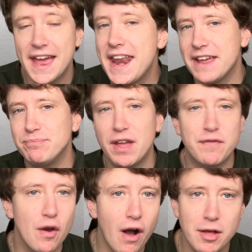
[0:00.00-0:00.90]
And hey, if
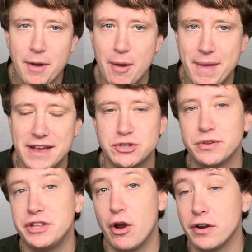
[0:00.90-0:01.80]
you're all about
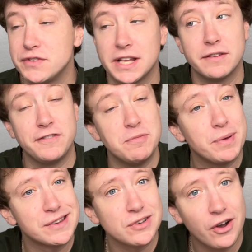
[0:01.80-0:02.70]
mastering the art of selling feet
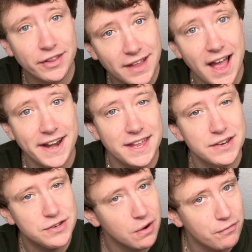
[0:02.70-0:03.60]
pics online,
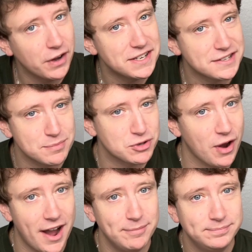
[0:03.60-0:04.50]
don't forget to subscribe.